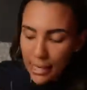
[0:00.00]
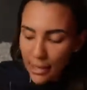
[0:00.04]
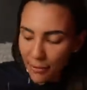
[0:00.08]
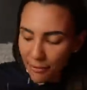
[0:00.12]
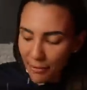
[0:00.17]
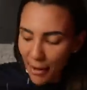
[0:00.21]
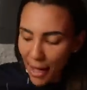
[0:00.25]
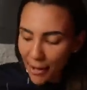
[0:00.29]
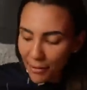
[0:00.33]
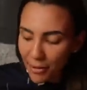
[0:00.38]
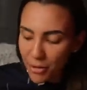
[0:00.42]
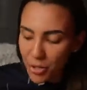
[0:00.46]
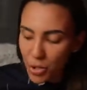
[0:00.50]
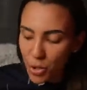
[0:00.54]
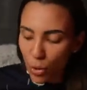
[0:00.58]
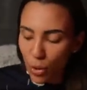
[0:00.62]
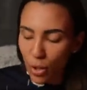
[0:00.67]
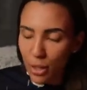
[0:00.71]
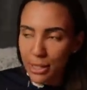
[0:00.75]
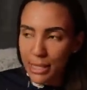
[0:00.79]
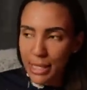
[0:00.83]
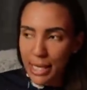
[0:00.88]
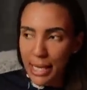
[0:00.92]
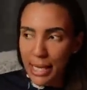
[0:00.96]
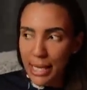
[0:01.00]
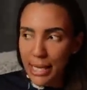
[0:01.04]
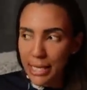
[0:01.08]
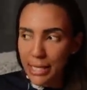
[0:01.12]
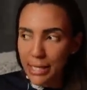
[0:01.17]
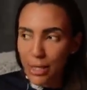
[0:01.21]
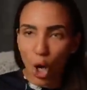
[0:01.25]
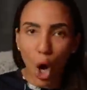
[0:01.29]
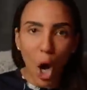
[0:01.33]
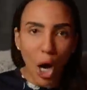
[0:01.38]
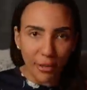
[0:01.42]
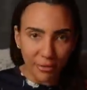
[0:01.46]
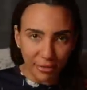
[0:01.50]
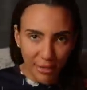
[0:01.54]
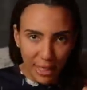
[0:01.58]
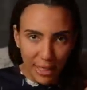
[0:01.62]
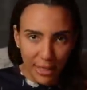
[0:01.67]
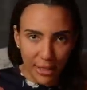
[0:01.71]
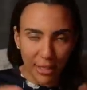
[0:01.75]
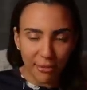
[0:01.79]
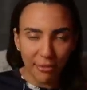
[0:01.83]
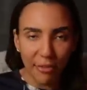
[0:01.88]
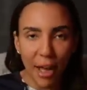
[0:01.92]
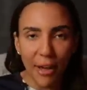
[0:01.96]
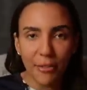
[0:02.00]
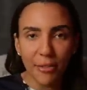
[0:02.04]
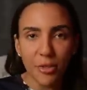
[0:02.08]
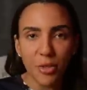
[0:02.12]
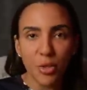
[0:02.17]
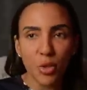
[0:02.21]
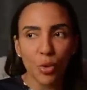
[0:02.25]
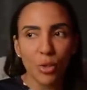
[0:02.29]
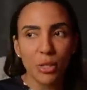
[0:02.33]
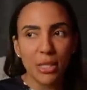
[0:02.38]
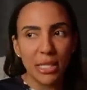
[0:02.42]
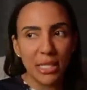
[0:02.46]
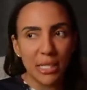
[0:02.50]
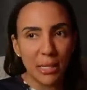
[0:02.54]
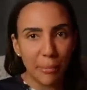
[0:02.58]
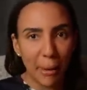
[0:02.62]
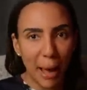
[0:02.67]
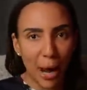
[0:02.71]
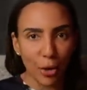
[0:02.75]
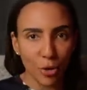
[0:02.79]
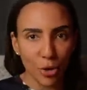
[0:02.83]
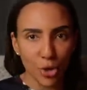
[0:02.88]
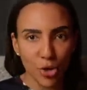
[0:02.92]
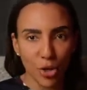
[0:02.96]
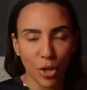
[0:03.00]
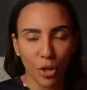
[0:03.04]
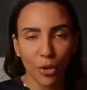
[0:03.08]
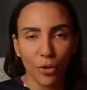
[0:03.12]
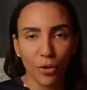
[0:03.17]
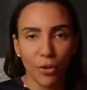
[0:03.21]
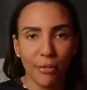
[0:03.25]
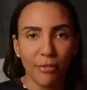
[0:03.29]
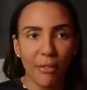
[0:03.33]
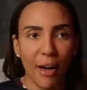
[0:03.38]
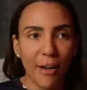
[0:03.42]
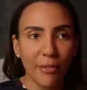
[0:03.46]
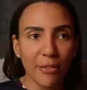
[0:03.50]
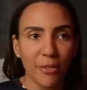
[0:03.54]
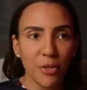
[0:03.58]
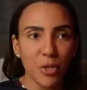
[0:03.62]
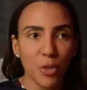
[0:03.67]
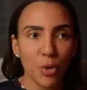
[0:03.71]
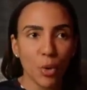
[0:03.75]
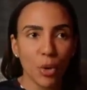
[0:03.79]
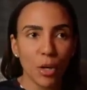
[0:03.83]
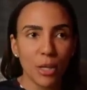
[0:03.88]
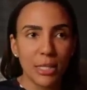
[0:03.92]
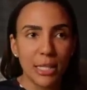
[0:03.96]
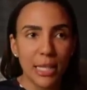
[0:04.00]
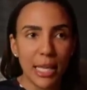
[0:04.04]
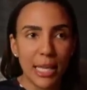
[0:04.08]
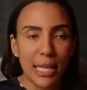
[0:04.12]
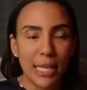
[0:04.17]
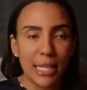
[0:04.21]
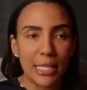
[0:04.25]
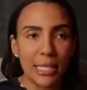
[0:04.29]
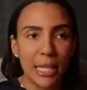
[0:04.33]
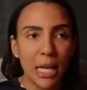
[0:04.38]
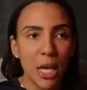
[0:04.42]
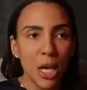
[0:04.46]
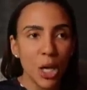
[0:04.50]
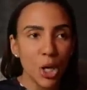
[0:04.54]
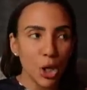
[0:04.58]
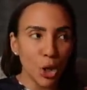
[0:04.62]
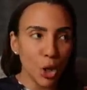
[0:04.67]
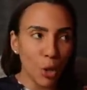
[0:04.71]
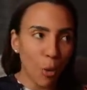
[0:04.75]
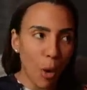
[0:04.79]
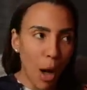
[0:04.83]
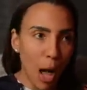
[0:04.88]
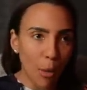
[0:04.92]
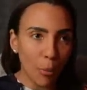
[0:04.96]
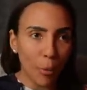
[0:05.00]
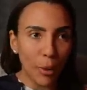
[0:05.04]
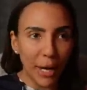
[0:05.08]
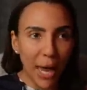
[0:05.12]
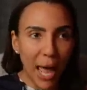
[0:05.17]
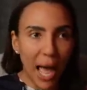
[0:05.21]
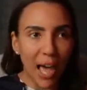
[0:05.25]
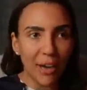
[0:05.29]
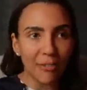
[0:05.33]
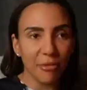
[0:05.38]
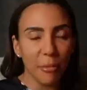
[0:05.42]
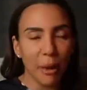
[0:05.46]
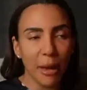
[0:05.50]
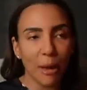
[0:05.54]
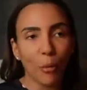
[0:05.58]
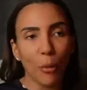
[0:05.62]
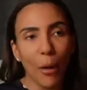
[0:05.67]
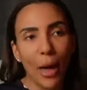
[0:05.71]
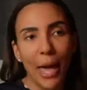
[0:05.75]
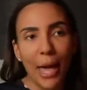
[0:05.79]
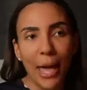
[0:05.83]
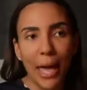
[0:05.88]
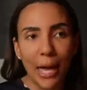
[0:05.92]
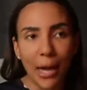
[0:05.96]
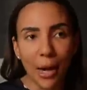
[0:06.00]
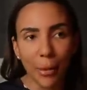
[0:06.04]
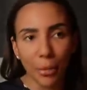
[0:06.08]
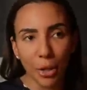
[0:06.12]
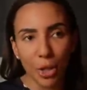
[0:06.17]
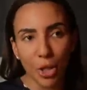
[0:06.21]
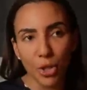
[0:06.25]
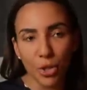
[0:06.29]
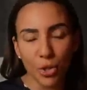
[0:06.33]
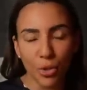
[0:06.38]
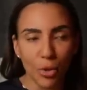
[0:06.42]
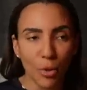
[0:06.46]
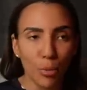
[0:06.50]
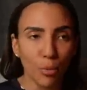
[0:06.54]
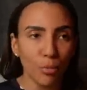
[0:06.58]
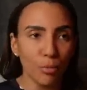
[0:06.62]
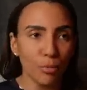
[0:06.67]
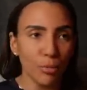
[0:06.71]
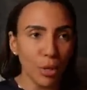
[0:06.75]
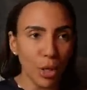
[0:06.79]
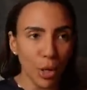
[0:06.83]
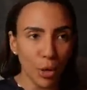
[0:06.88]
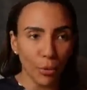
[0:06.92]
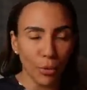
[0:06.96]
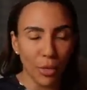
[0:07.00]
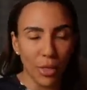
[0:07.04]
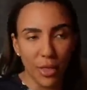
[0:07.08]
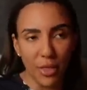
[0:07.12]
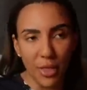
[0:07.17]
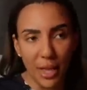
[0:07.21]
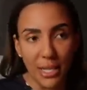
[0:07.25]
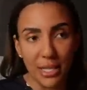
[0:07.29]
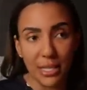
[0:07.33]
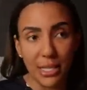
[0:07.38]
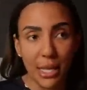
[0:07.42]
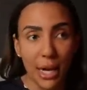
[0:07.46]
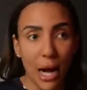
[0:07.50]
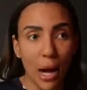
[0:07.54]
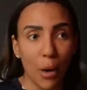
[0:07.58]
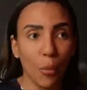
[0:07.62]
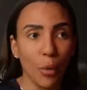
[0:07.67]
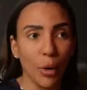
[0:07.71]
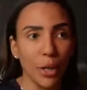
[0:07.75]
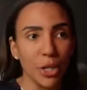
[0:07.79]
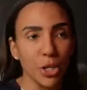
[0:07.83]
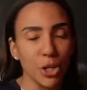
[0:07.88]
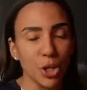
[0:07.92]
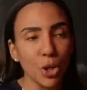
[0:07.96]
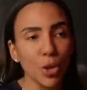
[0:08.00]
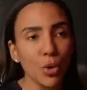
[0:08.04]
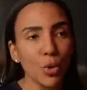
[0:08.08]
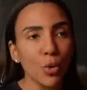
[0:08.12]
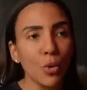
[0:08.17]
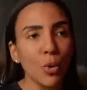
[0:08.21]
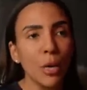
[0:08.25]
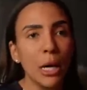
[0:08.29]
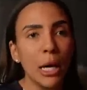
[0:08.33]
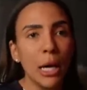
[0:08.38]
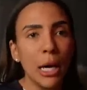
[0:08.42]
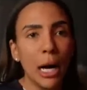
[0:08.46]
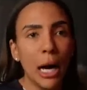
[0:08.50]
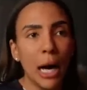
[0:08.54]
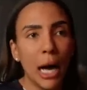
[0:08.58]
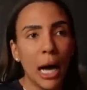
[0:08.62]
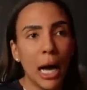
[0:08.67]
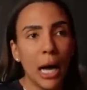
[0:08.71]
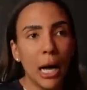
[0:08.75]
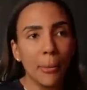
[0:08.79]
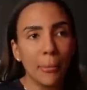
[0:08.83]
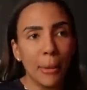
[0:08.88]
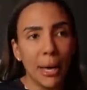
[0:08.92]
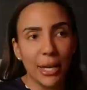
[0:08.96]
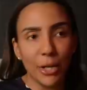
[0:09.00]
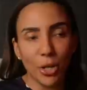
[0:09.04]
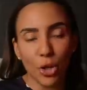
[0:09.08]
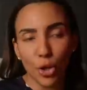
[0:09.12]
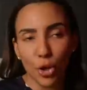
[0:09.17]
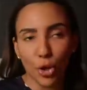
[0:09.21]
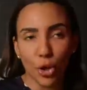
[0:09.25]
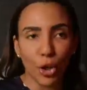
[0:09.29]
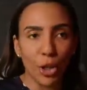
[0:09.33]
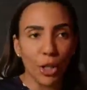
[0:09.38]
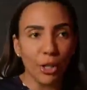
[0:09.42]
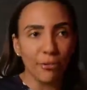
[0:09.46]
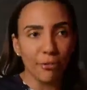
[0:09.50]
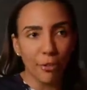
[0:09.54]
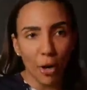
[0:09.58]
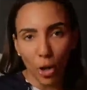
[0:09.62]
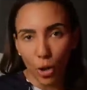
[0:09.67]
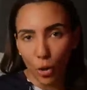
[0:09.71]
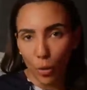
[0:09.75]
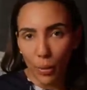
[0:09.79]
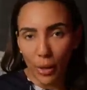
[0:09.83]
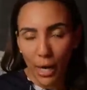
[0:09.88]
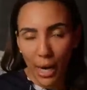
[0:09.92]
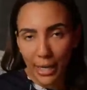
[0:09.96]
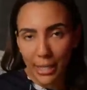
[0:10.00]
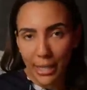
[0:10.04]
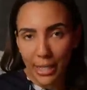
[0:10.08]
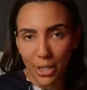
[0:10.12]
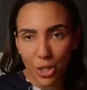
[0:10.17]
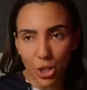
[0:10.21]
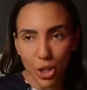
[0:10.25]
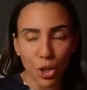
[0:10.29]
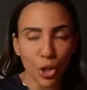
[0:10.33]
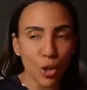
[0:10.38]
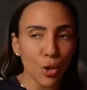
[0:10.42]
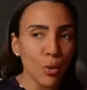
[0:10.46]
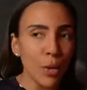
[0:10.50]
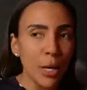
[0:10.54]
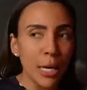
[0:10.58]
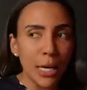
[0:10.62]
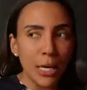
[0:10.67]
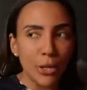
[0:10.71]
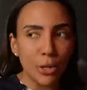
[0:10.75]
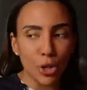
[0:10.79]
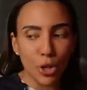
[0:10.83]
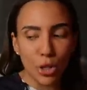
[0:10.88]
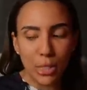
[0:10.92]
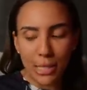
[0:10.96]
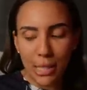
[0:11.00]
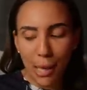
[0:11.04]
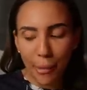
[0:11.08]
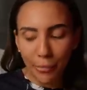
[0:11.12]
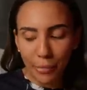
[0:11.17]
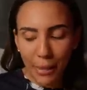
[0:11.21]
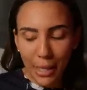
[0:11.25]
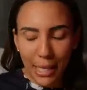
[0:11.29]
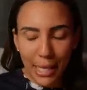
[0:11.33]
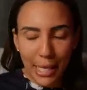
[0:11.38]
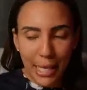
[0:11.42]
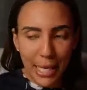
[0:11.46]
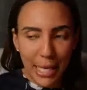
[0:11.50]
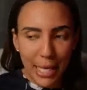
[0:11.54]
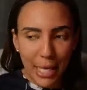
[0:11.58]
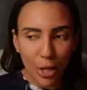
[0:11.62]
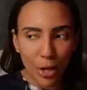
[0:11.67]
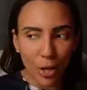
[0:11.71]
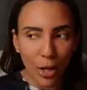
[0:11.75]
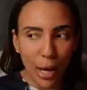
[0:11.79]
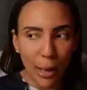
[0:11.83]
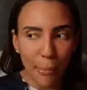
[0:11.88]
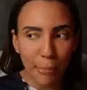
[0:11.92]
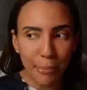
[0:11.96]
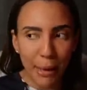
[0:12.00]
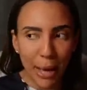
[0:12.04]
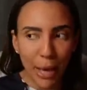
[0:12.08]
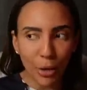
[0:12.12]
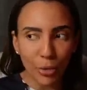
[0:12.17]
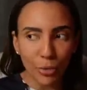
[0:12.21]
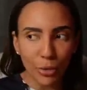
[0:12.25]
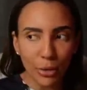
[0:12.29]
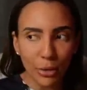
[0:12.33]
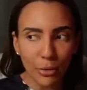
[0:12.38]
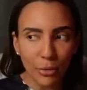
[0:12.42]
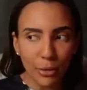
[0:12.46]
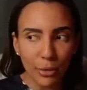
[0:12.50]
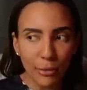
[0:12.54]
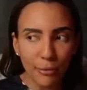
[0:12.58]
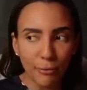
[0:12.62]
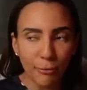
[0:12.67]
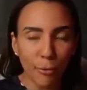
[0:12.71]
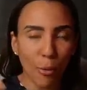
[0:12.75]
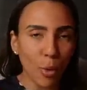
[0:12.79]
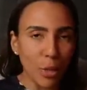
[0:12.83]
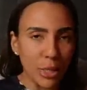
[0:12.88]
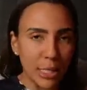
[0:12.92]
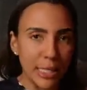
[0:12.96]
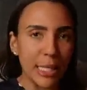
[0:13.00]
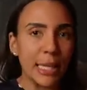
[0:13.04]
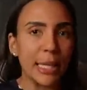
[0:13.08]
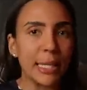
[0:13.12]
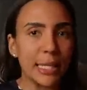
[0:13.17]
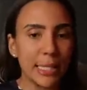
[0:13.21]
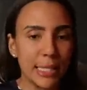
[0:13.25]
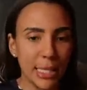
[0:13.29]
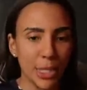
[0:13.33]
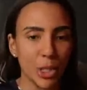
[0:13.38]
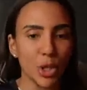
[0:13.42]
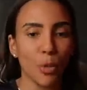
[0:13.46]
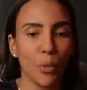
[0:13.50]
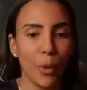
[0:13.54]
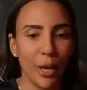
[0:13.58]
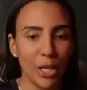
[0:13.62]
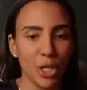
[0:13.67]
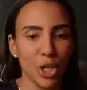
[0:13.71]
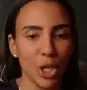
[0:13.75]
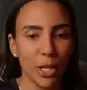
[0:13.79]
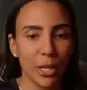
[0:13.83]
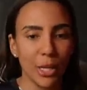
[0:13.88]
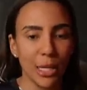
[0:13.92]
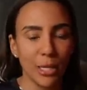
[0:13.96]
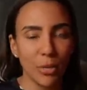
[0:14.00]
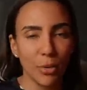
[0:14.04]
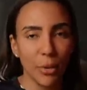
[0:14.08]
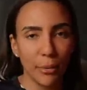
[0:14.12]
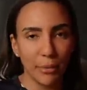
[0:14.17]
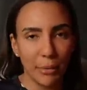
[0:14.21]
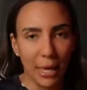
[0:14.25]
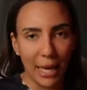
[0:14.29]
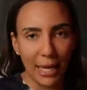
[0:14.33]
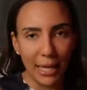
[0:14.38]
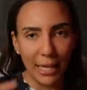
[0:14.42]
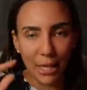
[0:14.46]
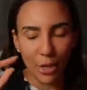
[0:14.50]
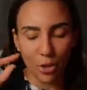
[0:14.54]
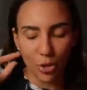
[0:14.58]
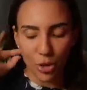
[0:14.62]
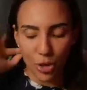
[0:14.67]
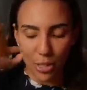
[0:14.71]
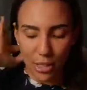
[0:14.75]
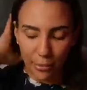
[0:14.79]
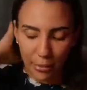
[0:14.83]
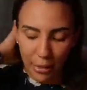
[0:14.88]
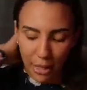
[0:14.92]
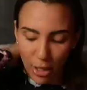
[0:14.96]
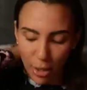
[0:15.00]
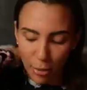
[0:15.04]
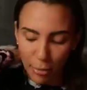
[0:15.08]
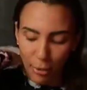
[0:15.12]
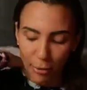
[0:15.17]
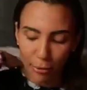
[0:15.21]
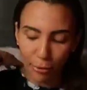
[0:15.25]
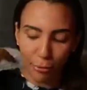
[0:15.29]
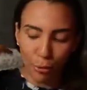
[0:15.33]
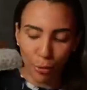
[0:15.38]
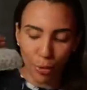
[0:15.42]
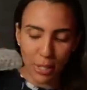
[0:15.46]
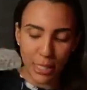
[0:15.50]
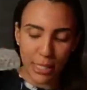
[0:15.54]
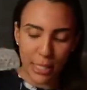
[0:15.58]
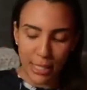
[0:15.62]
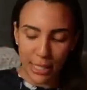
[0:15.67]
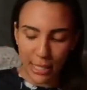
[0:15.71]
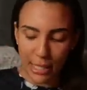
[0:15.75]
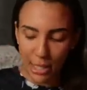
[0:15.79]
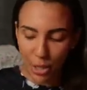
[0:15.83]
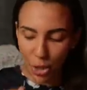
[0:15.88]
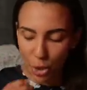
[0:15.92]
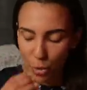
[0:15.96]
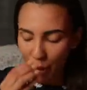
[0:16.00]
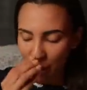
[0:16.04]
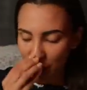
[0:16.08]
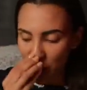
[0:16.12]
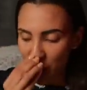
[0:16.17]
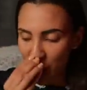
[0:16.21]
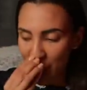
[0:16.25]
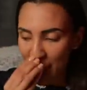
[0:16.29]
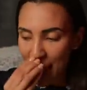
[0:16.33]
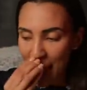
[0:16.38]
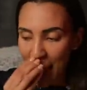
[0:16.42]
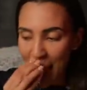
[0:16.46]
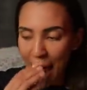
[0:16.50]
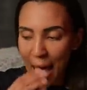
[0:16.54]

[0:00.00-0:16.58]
The Five of Swords is conflict. The Five of Swords is a power struggle. The Five of Swords is, you know, I want to have my way and I'm going to do the, you know, the things that I want to do, and you're going to follow what I need to do. There's something here about forcing a situation. That's what I'm getting here. There's something here about forcing a situation.